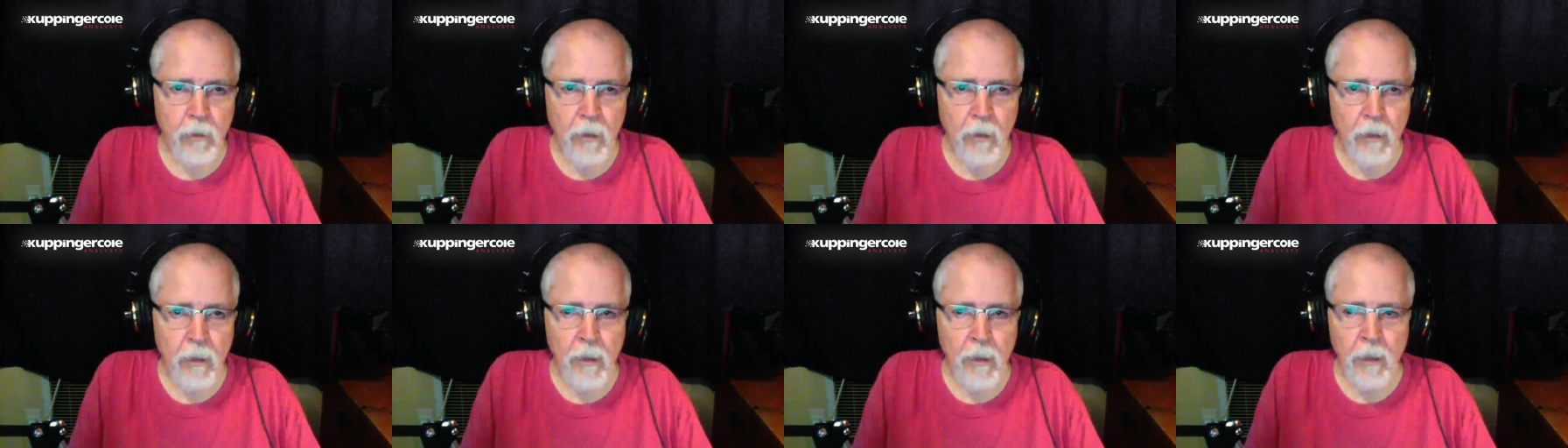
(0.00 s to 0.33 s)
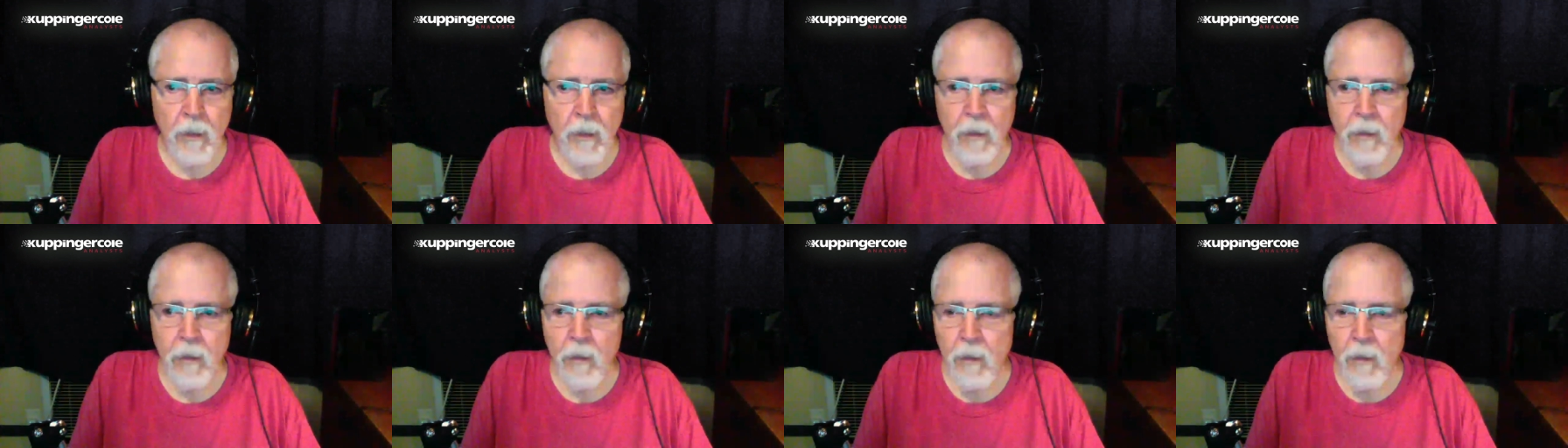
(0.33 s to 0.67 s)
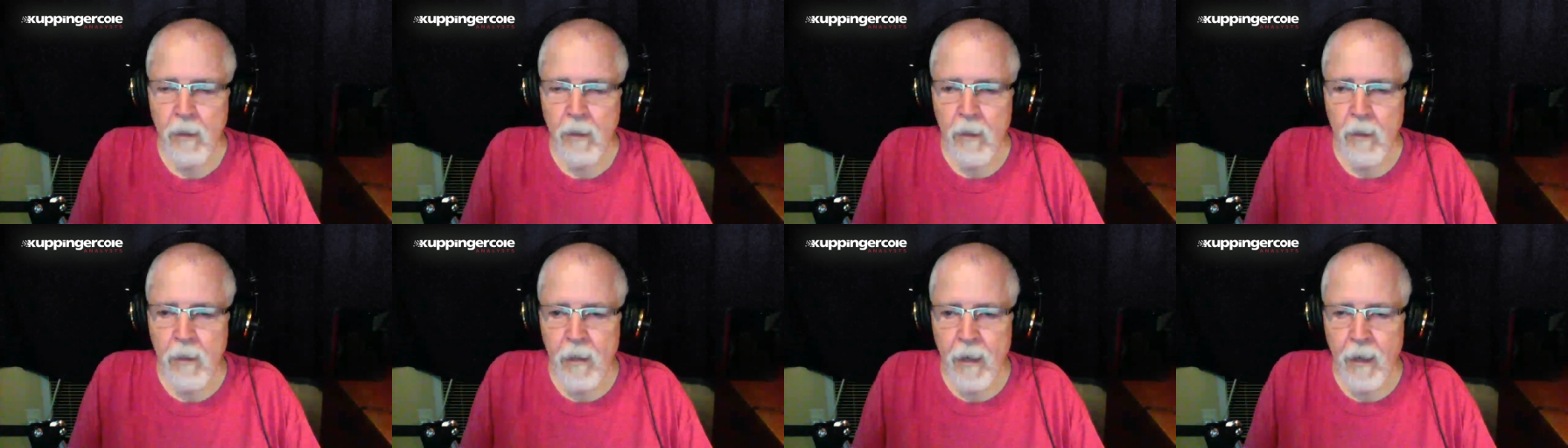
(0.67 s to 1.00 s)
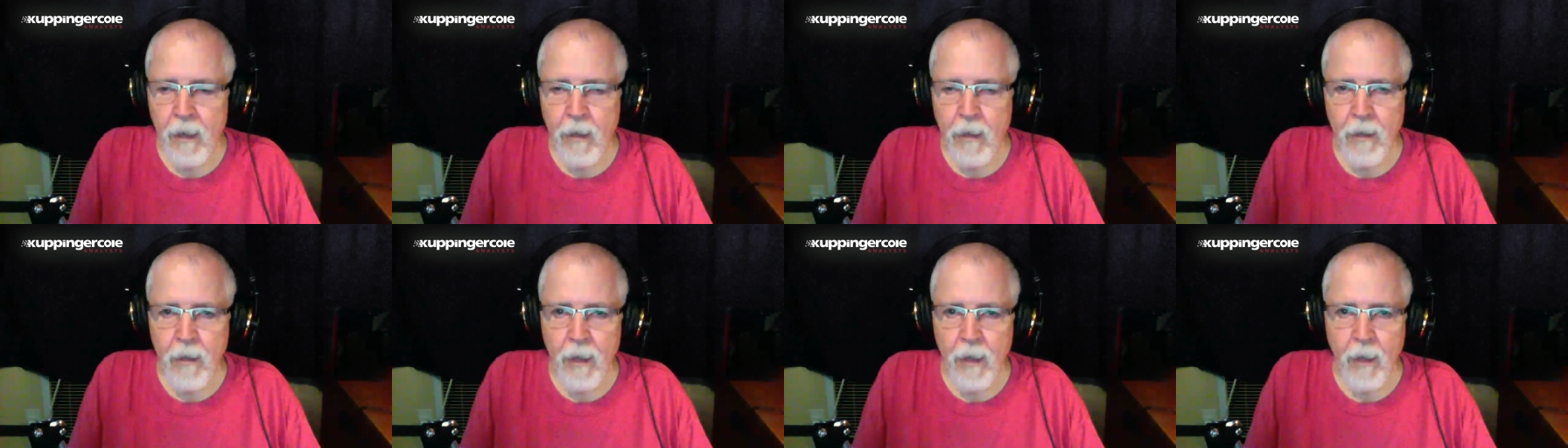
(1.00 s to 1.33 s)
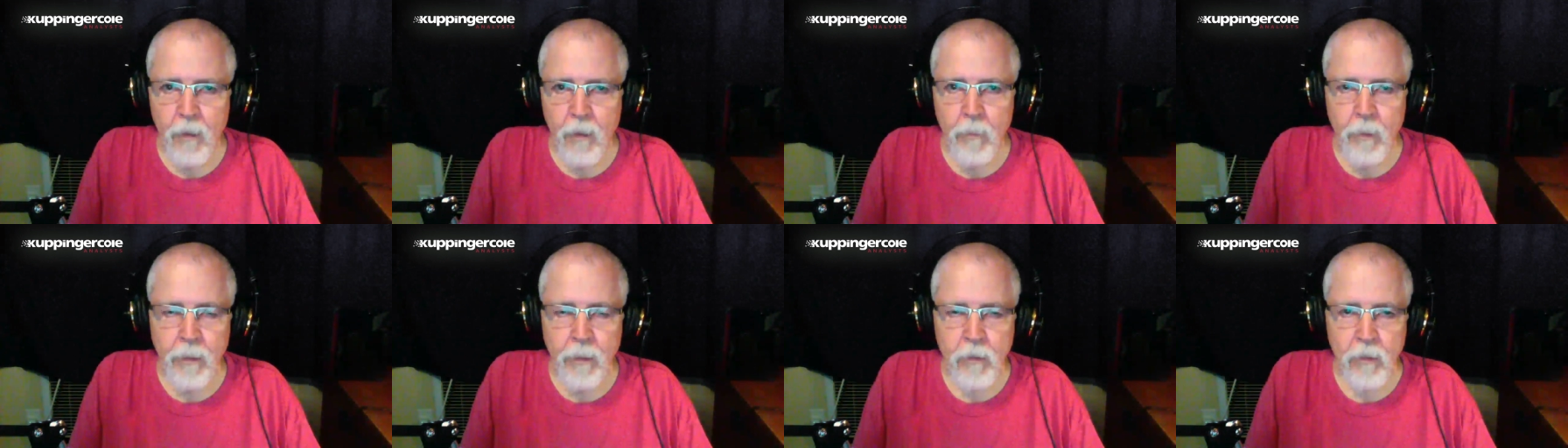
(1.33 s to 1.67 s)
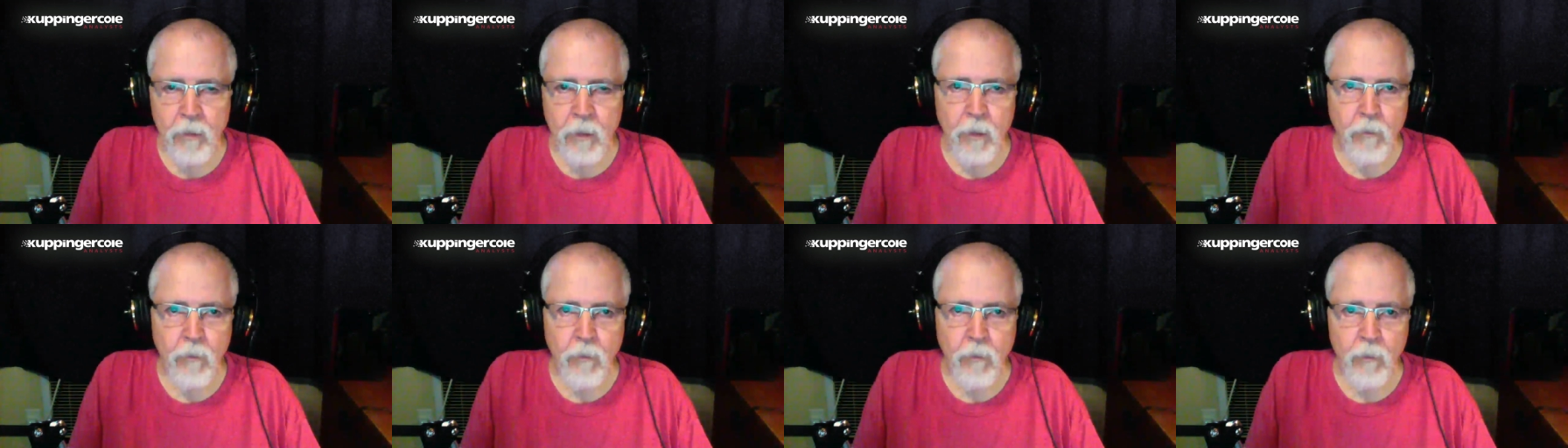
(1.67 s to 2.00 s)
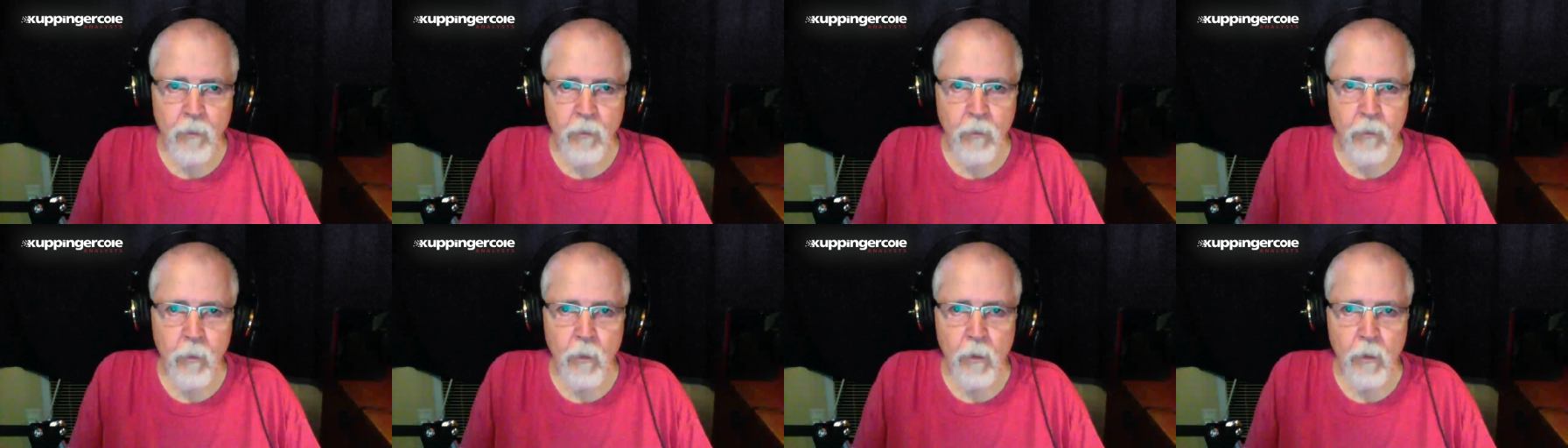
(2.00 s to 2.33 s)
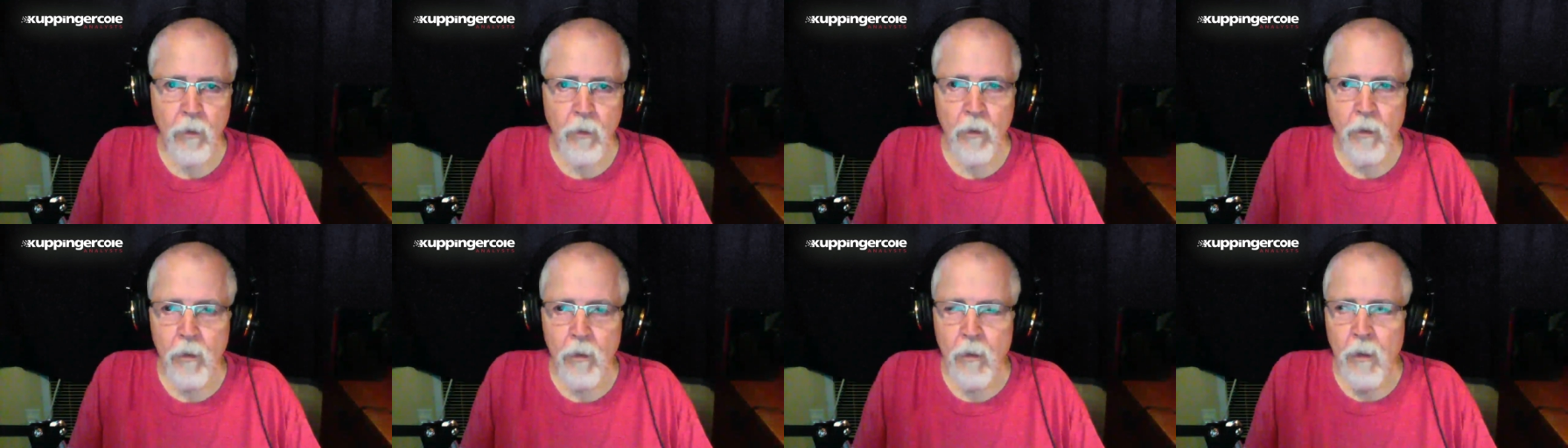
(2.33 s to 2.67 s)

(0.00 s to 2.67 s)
uh, at a, at a base level for